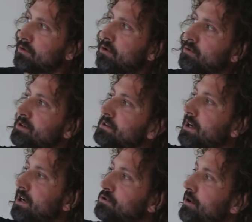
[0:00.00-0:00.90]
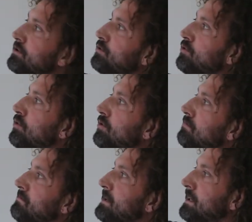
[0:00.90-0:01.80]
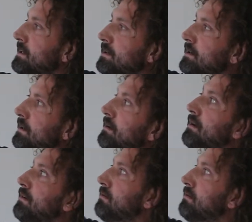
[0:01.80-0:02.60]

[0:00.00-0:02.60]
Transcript: we're always trying to go uh,